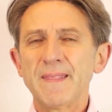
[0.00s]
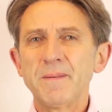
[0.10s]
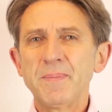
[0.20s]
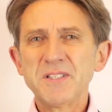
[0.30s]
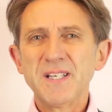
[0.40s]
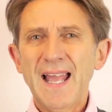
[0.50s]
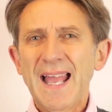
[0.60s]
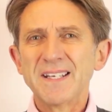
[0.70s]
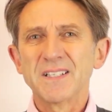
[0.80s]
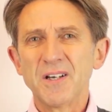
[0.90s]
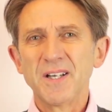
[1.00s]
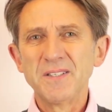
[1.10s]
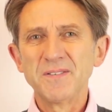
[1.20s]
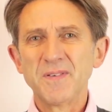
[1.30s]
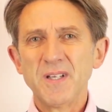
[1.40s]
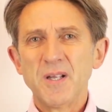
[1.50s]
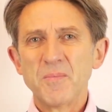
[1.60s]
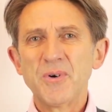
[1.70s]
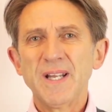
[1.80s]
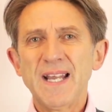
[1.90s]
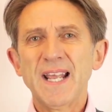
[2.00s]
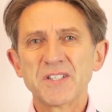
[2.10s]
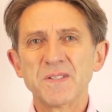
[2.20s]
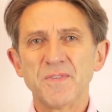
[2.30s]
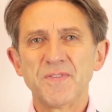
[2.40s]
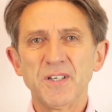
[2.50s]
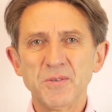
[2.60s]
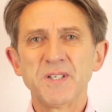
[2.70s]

The budget had a kind of pre-election feel,